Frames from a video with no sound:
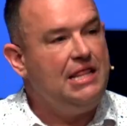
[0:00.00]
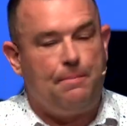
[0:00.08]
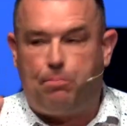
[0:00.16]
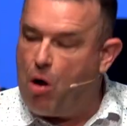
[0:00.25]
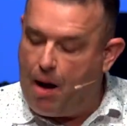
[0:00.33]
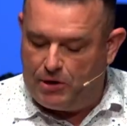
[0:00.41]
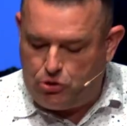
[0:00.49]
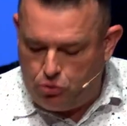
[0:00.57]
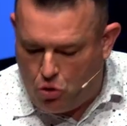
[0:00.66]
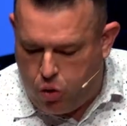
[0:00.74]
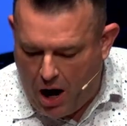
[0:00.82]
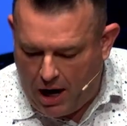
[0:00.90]
The promise
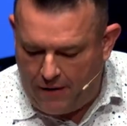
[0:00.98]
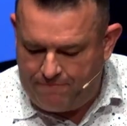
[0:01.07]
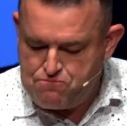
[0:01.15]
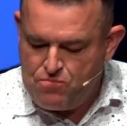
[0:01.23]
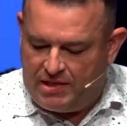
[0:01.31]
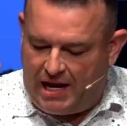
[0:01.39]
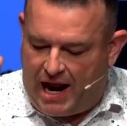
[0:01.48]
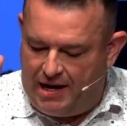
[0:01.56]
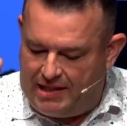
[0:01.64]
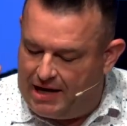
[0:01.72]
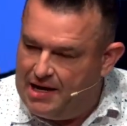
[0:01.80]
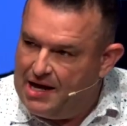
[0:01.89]
required
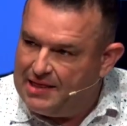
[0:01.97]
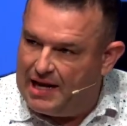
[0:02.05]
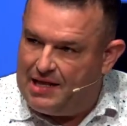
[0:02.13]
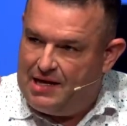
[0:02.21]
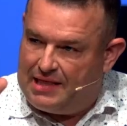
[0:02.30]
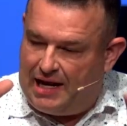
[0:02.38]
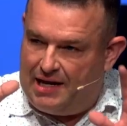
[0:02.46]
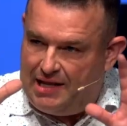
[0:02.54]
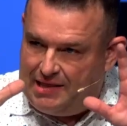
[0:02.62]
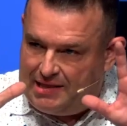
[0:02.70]
that